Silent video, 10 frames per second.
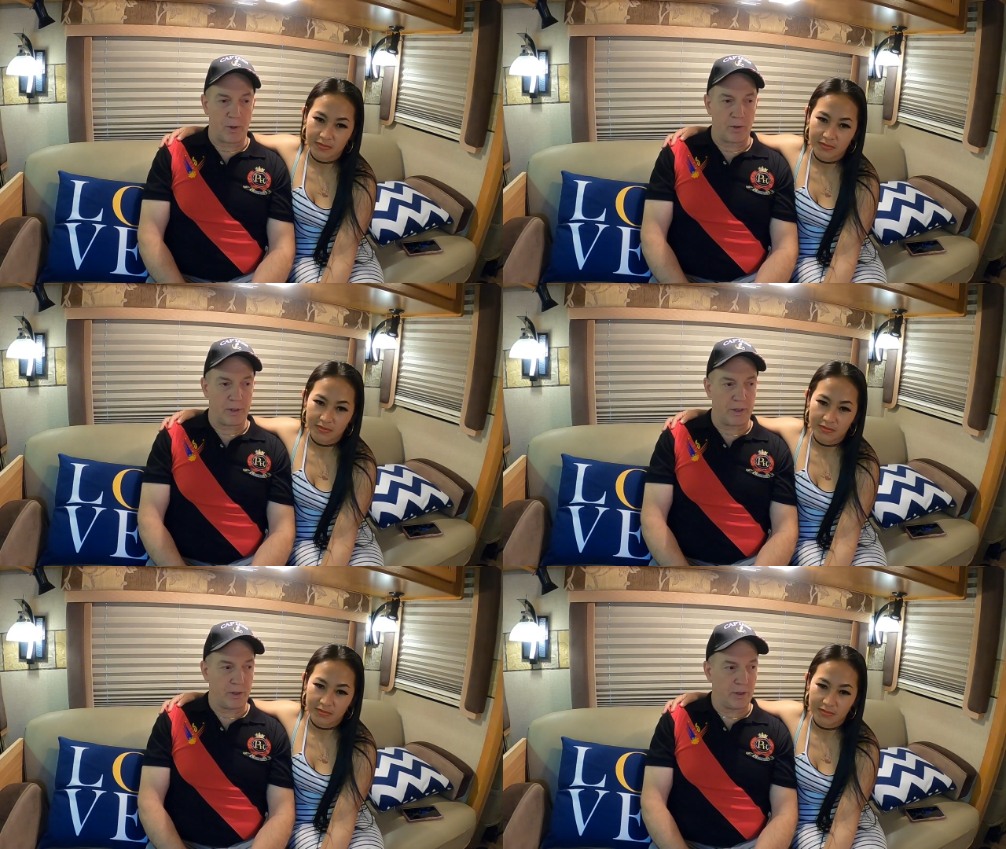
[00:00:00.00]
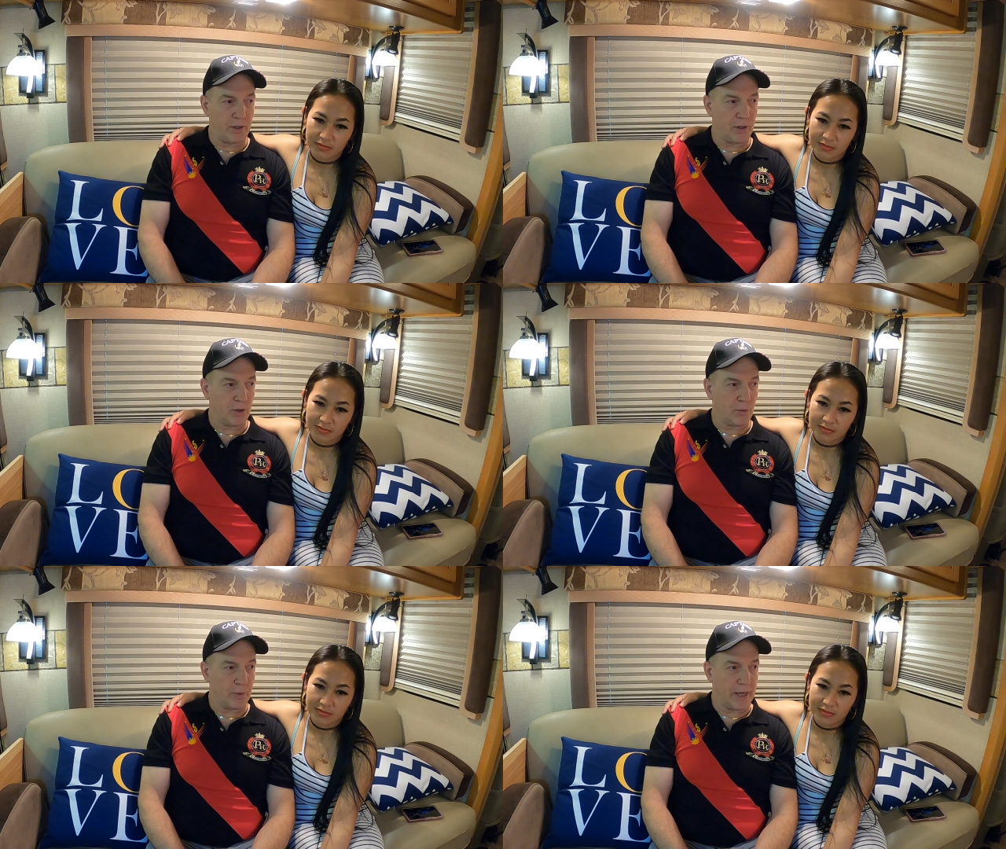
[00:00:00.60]
Speaker 1: a boat and you, you
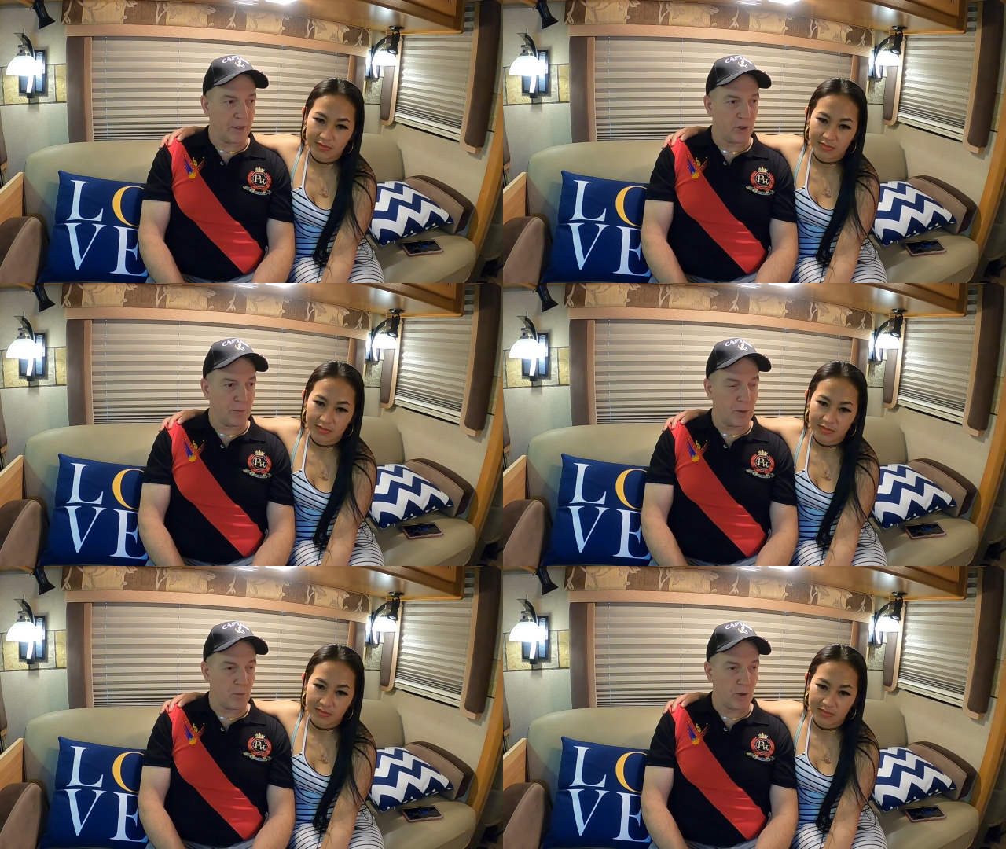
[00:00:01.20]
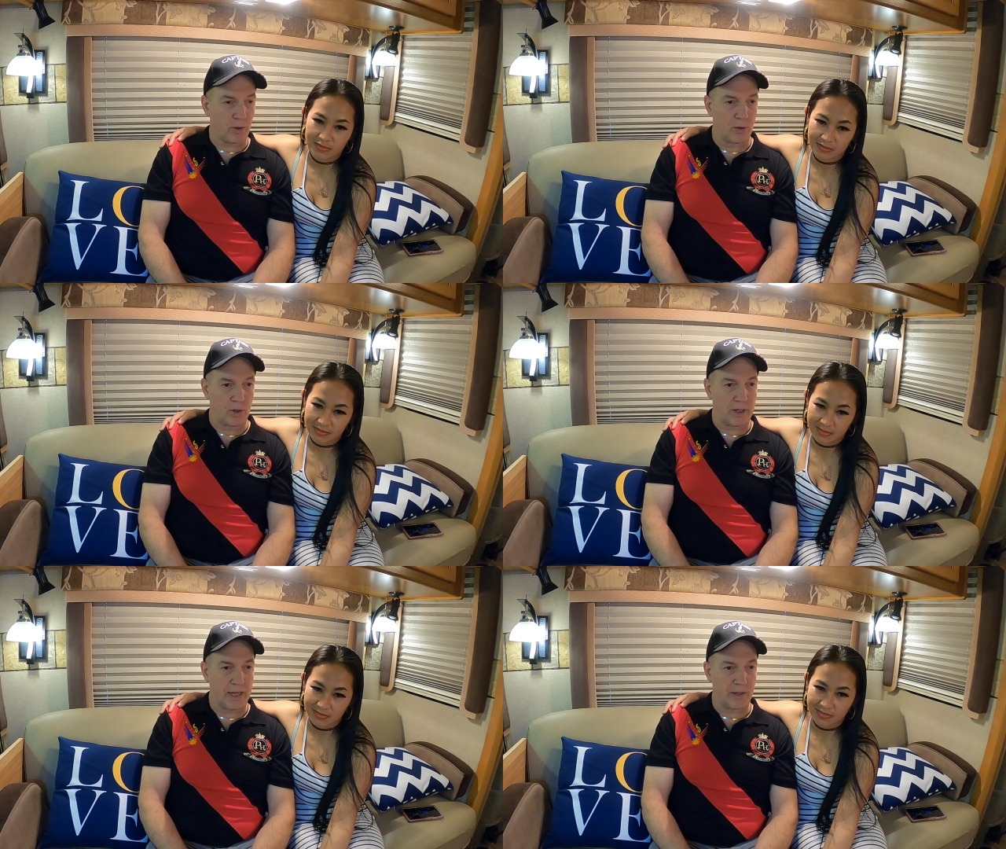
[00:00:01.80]
know we had too many more to go
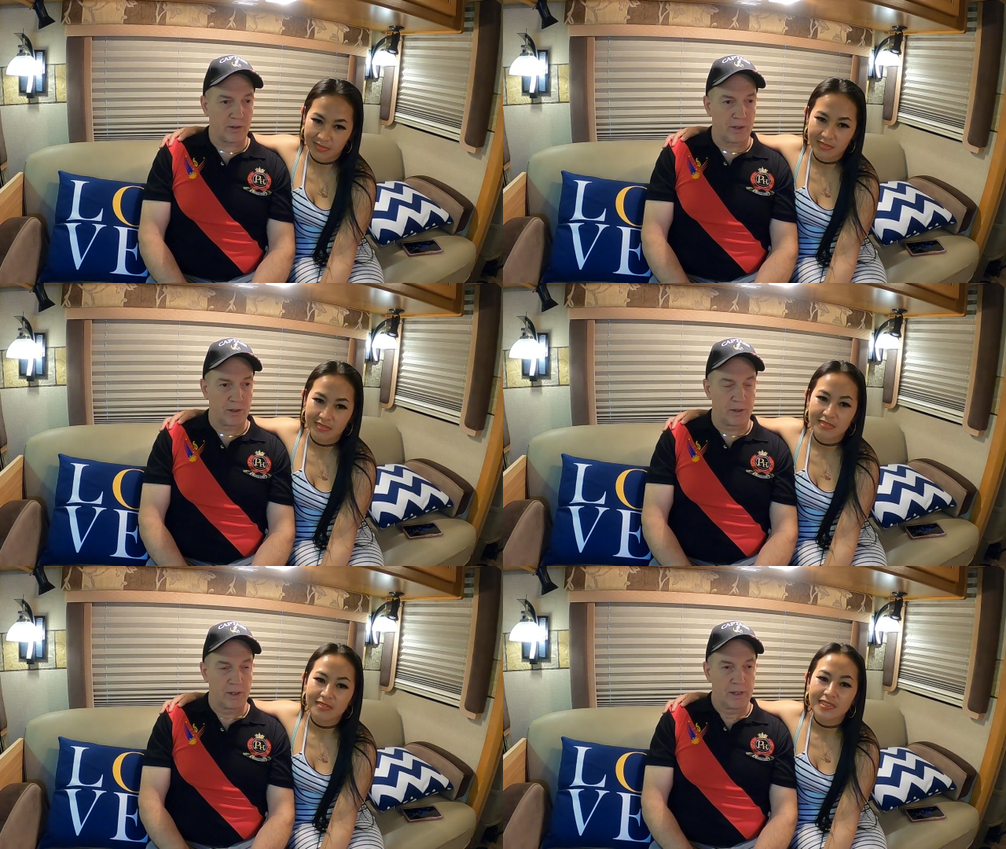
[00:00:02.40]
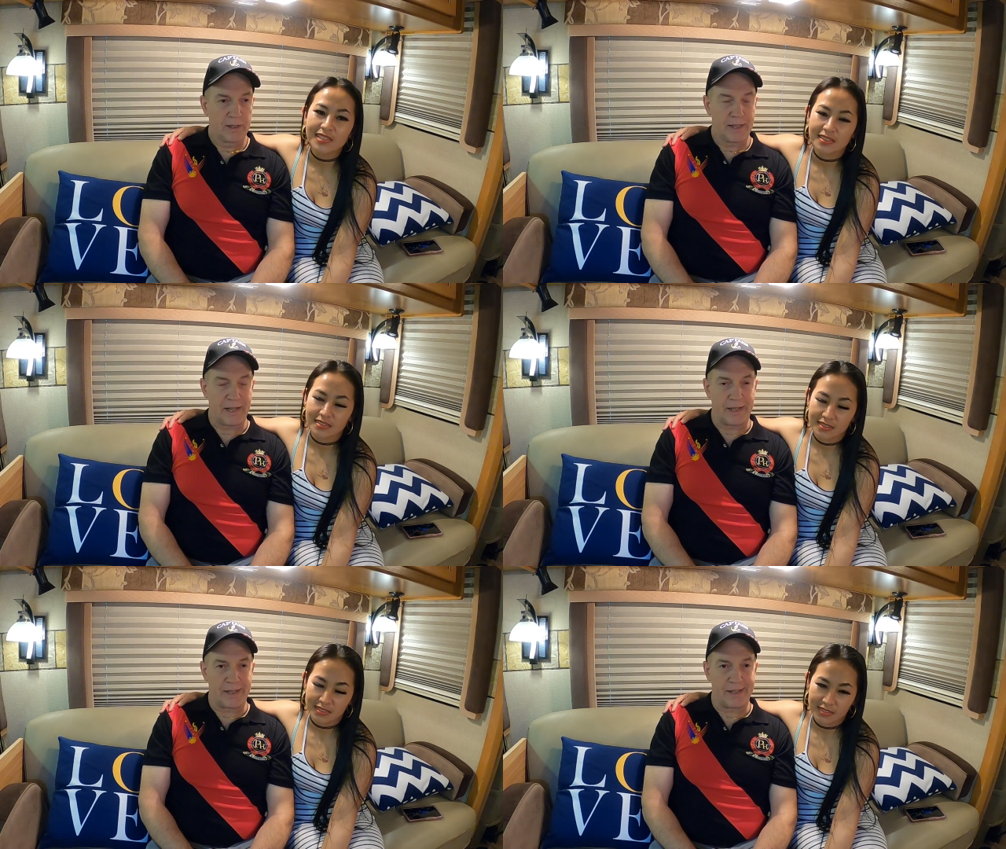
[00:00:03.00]
look at still,
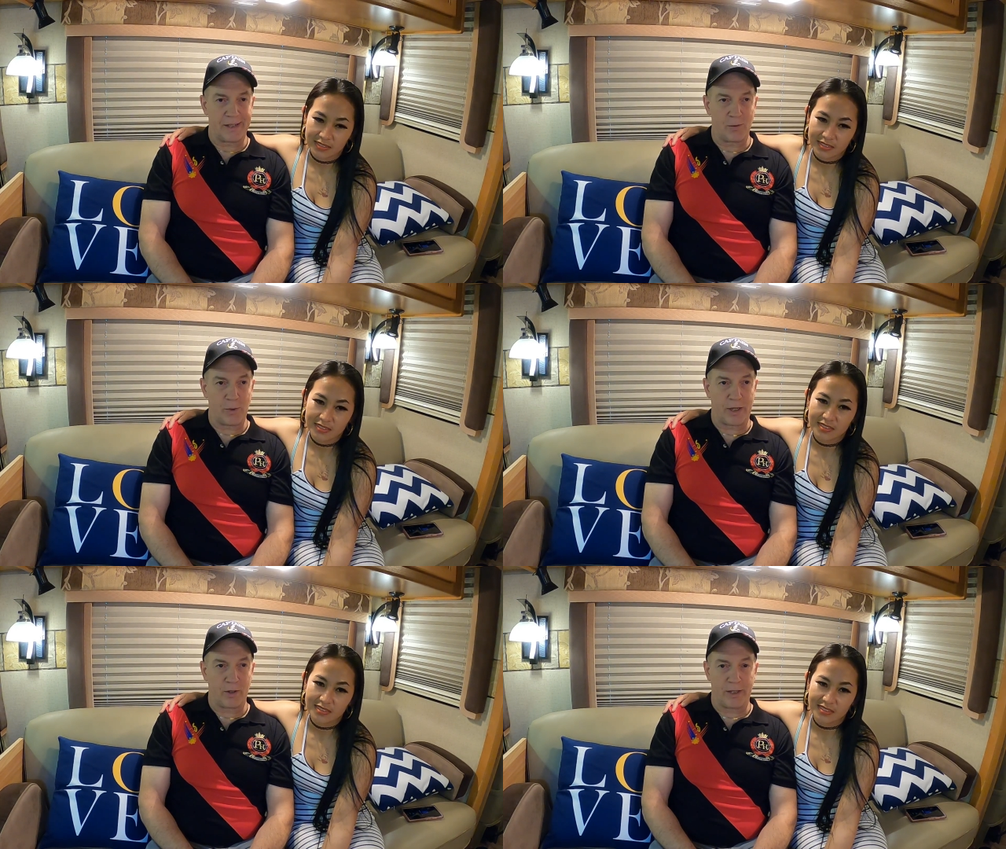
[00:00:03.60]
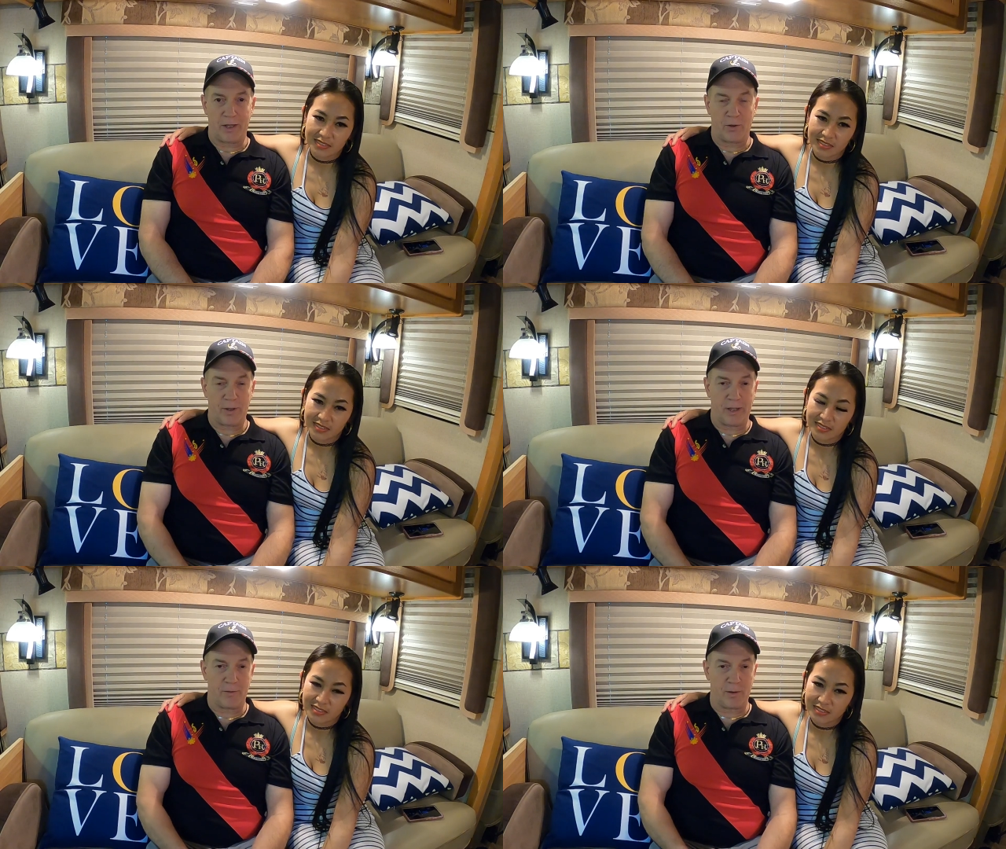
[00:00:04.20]
and we could you know
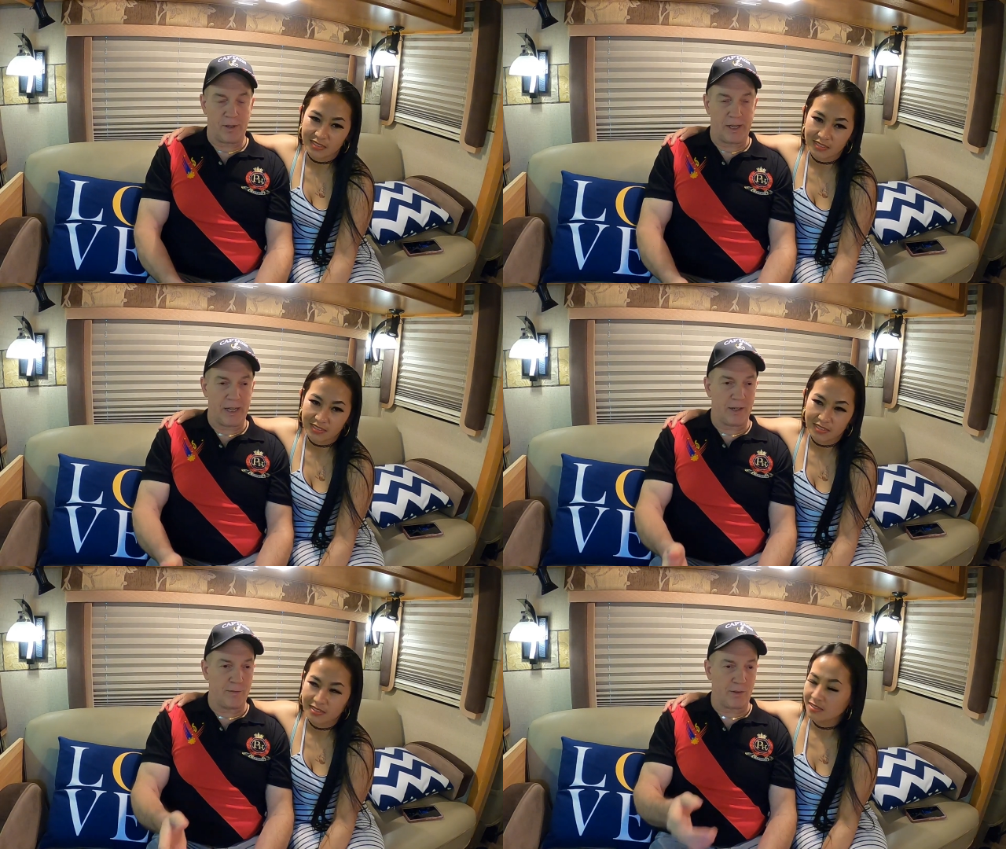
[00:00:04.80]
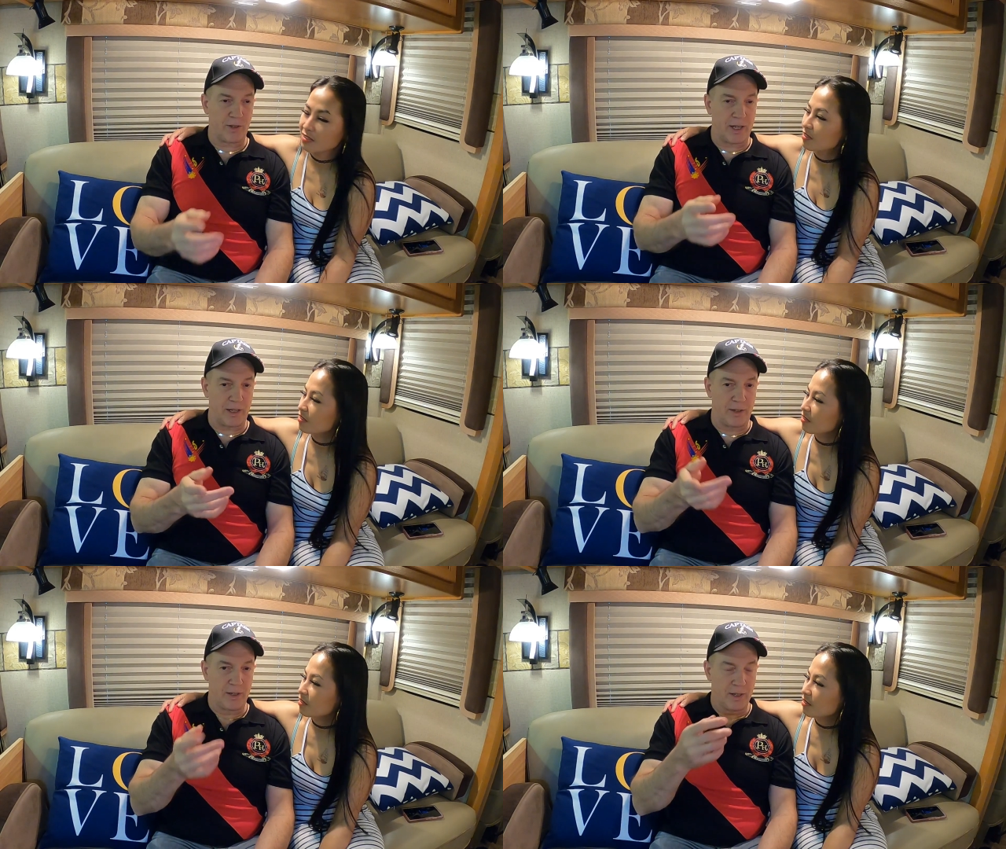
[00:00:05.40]
even he even said,